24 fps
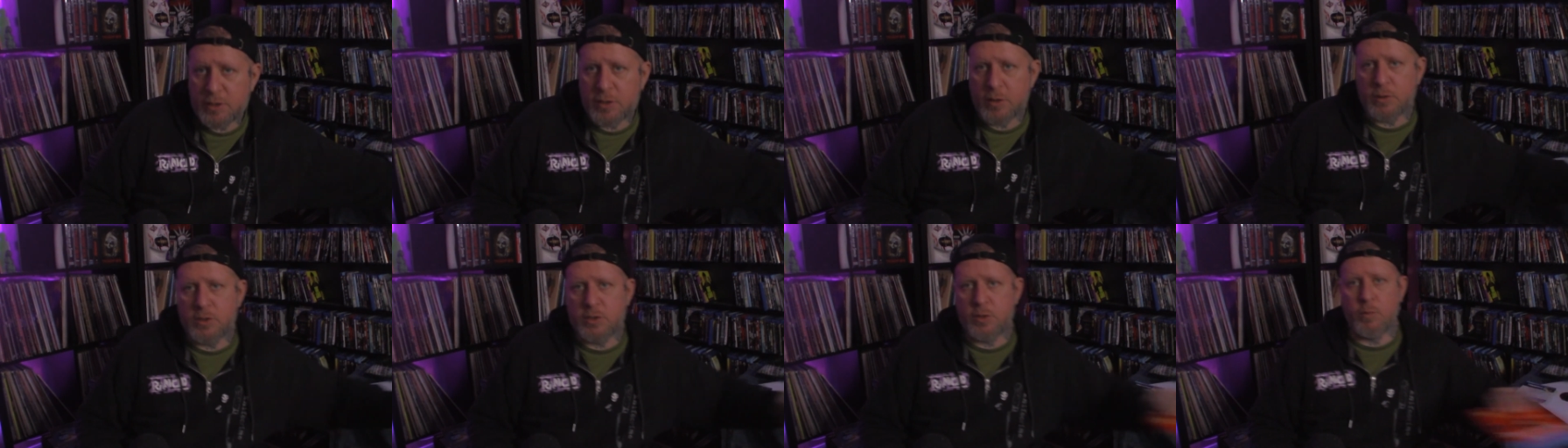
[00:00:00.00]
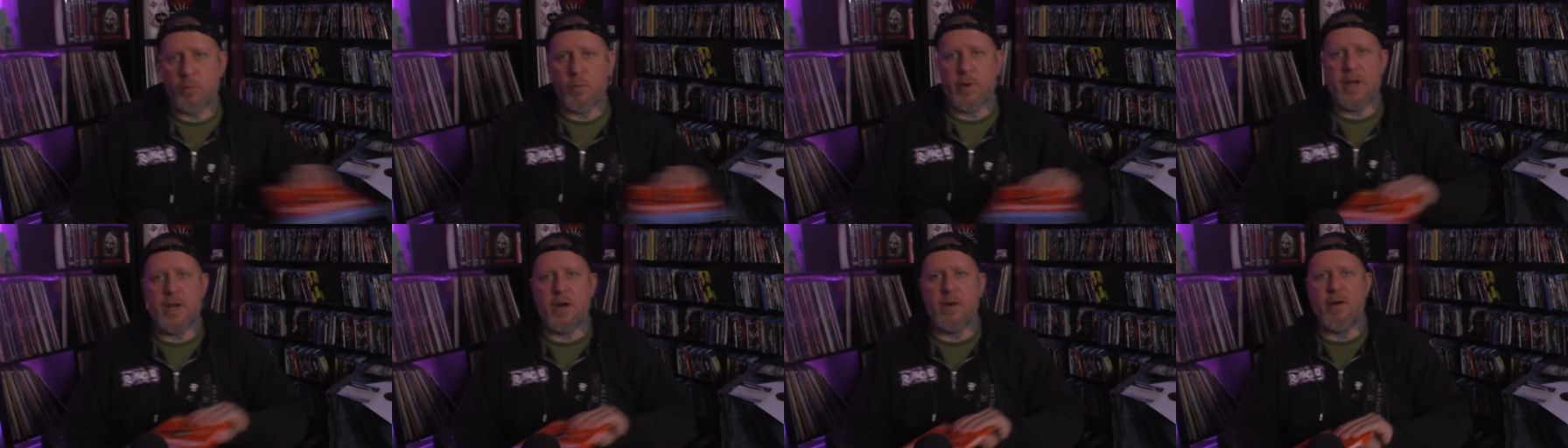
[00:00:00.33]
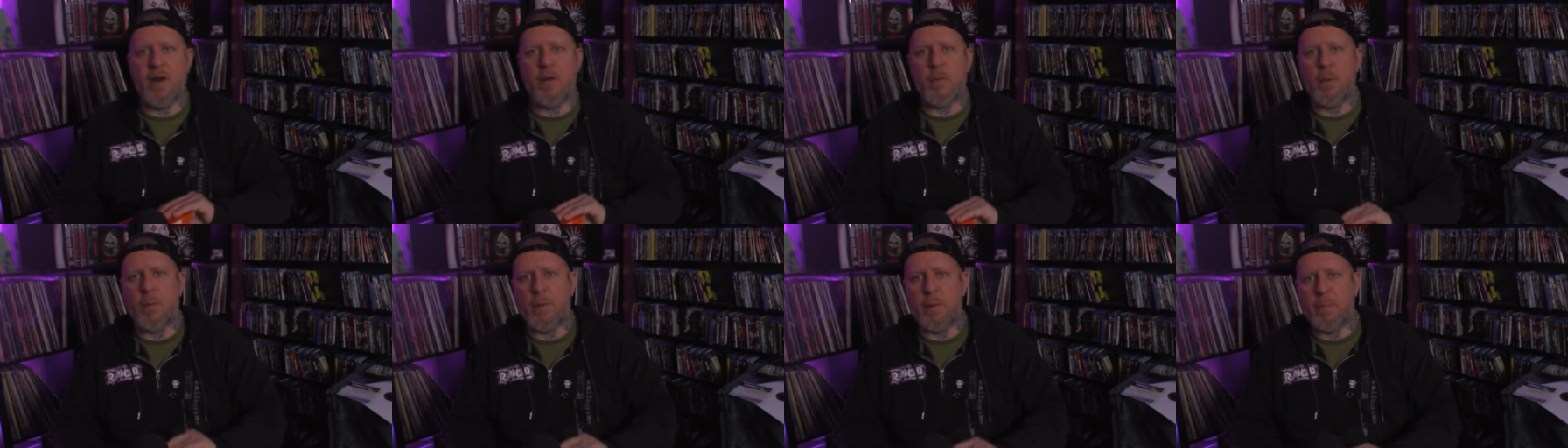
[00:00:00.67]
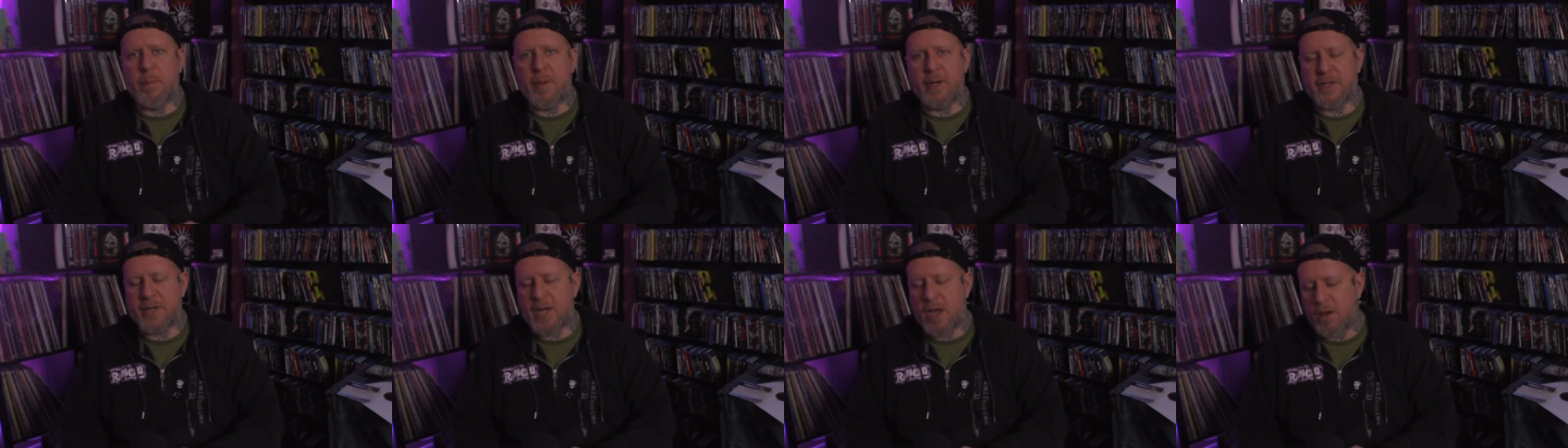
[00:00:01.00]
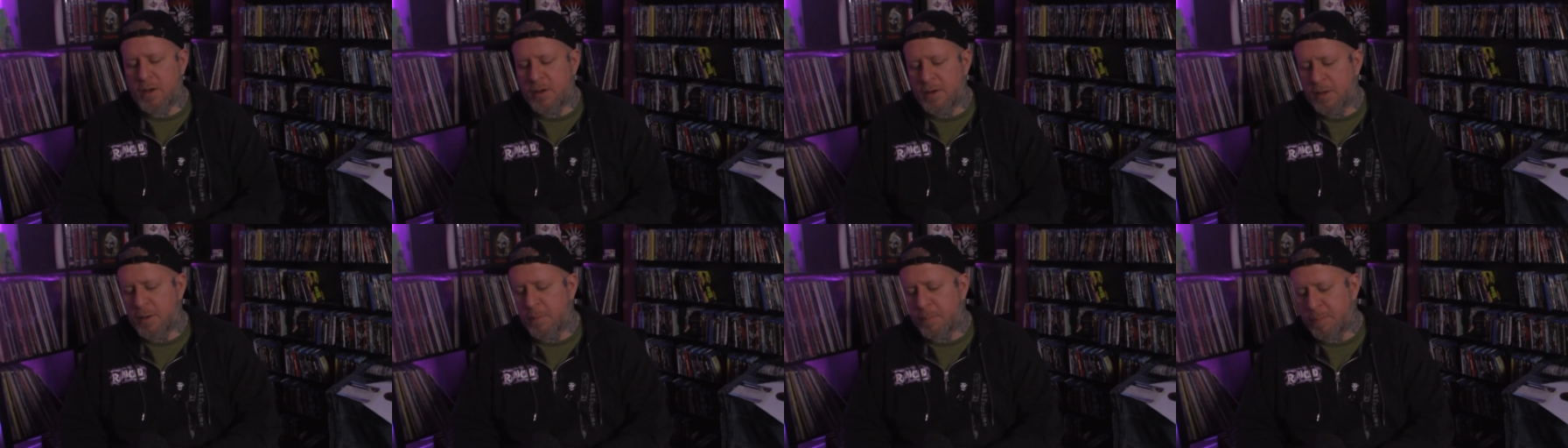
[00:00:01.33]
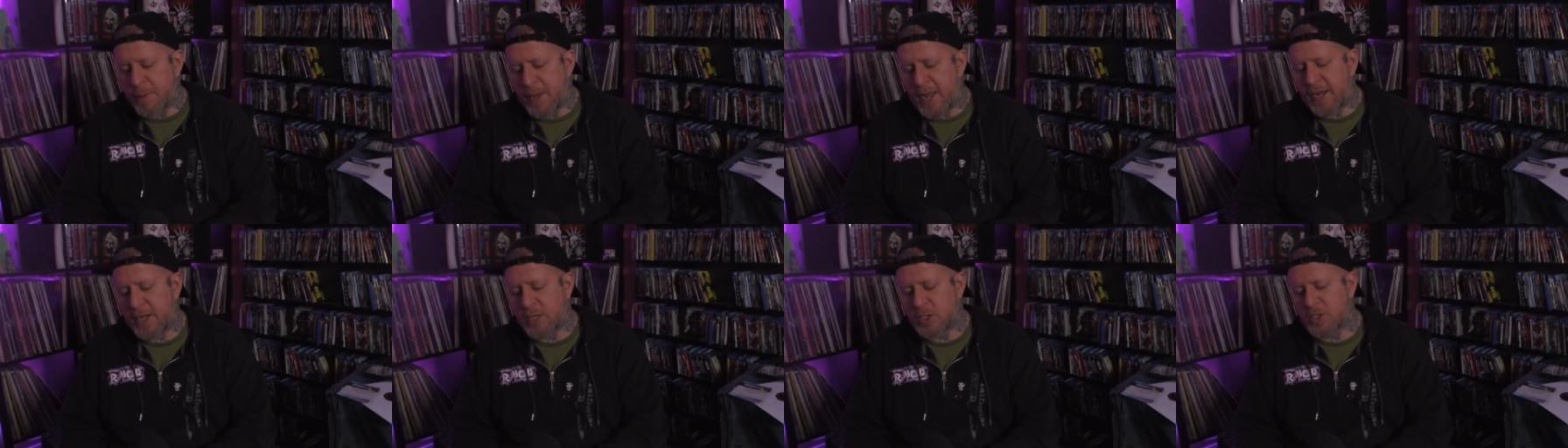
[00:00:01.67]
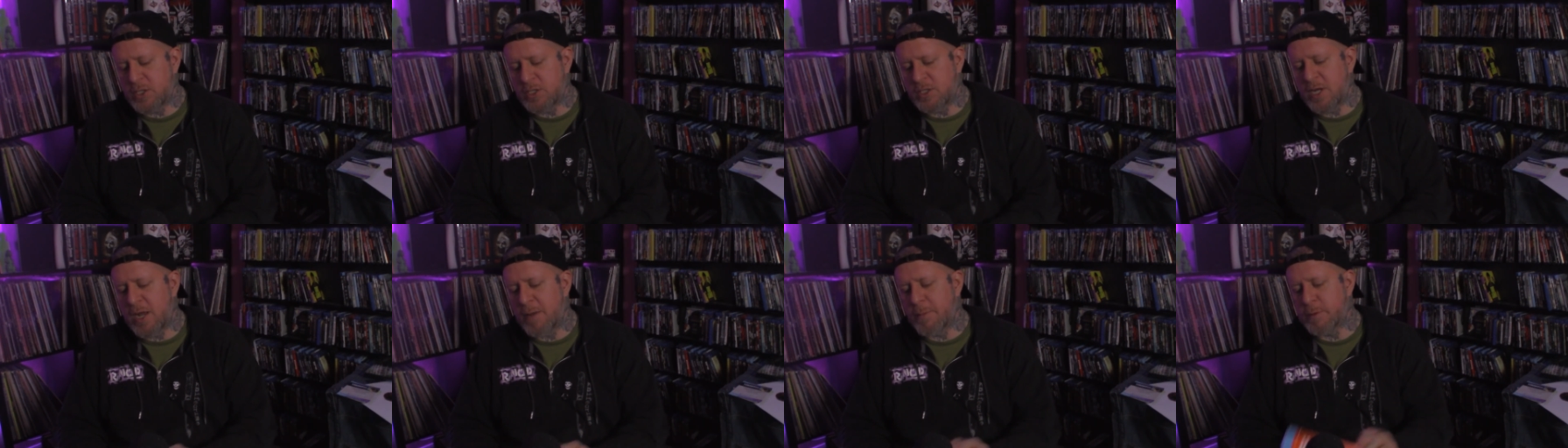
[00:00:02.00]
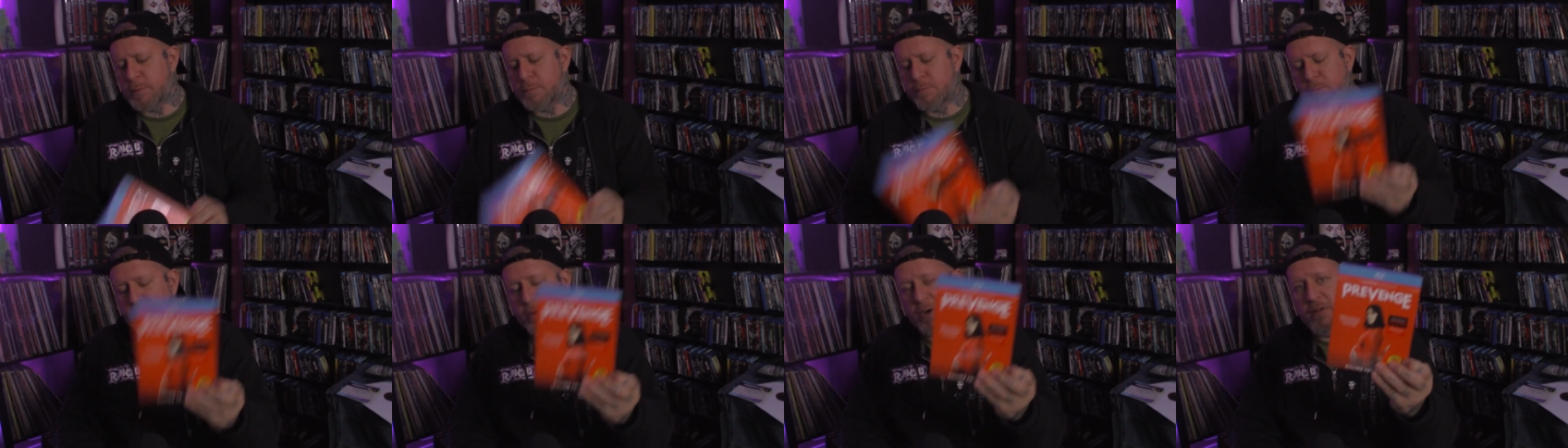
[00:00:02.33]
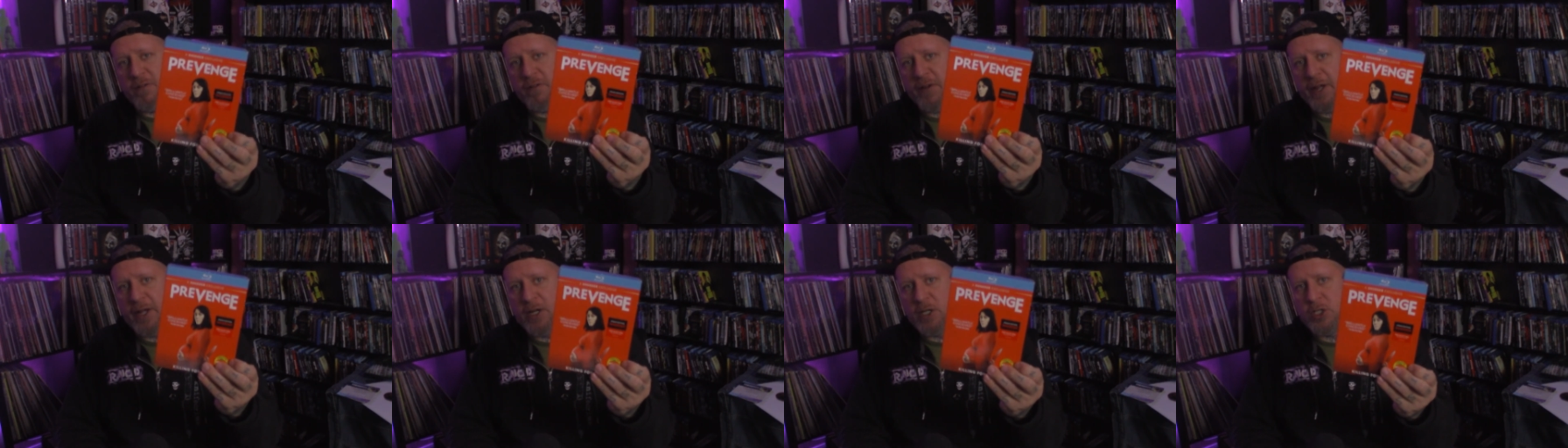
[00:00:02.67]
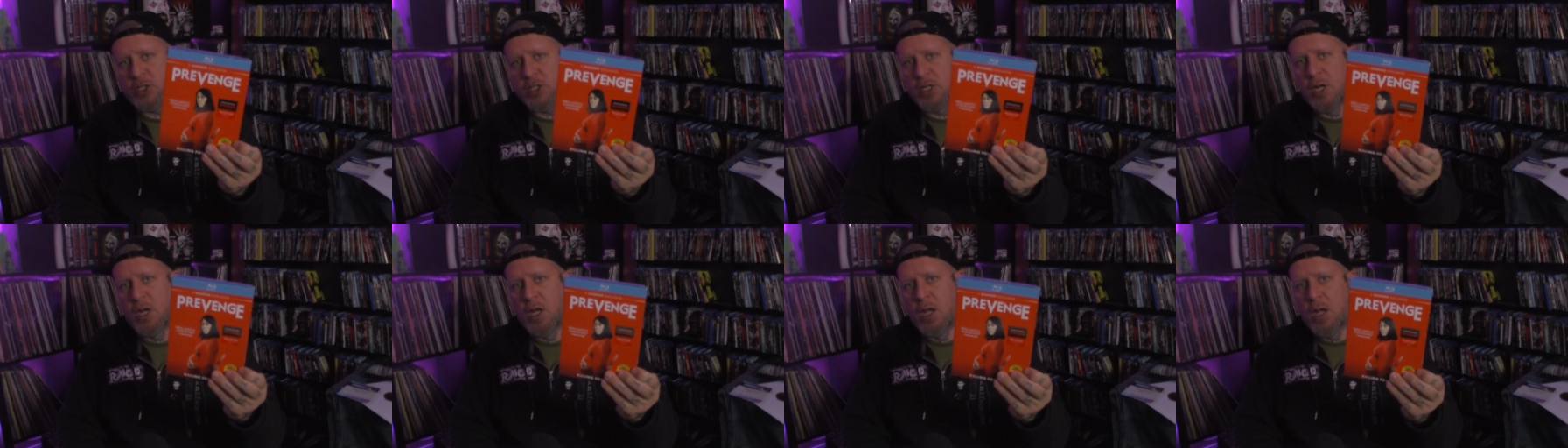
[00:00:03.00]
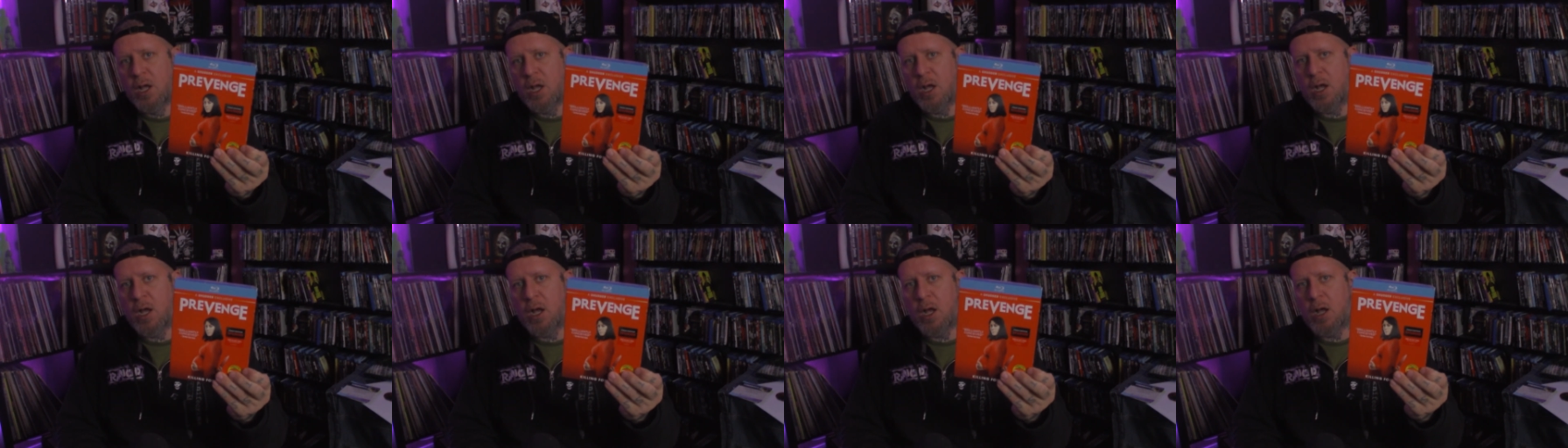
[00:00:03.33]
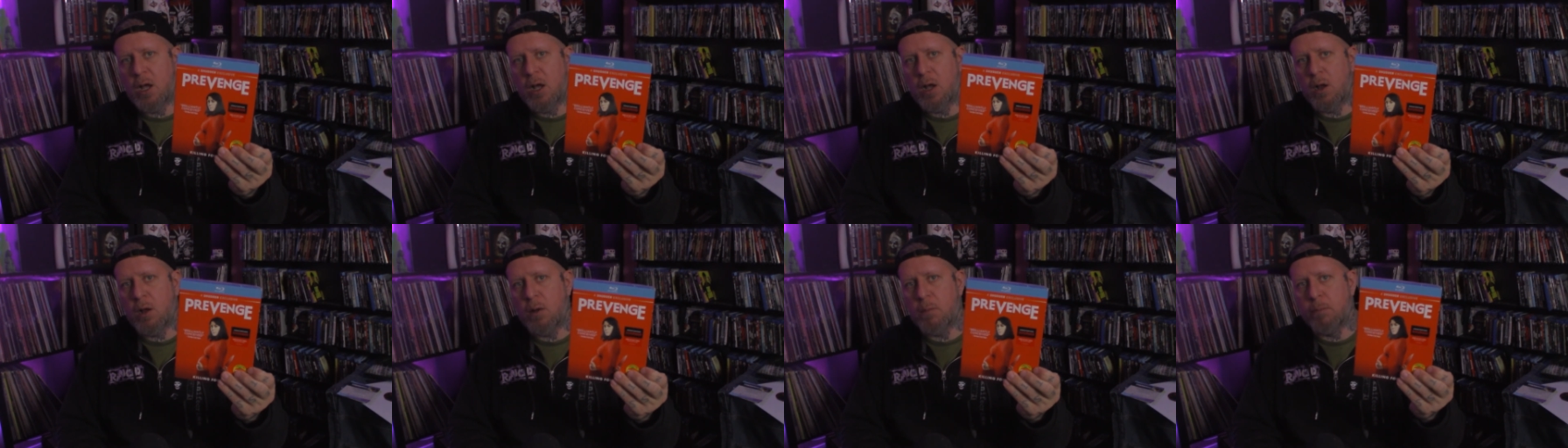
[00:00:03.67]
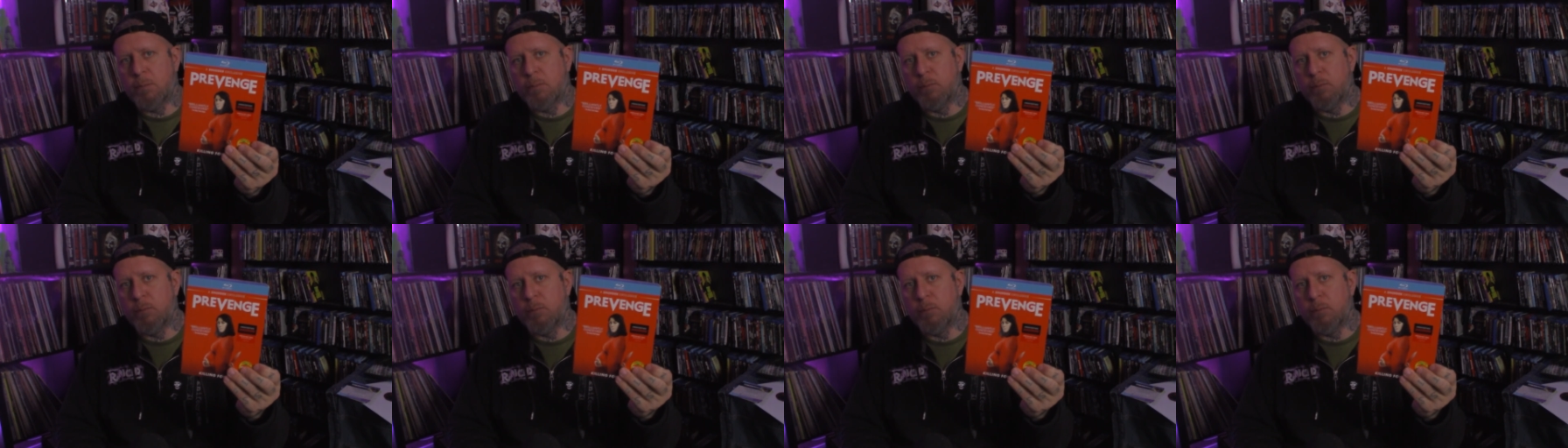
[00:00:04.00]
to, to reiterate what we picked out in the package this time is Prevenge, uh,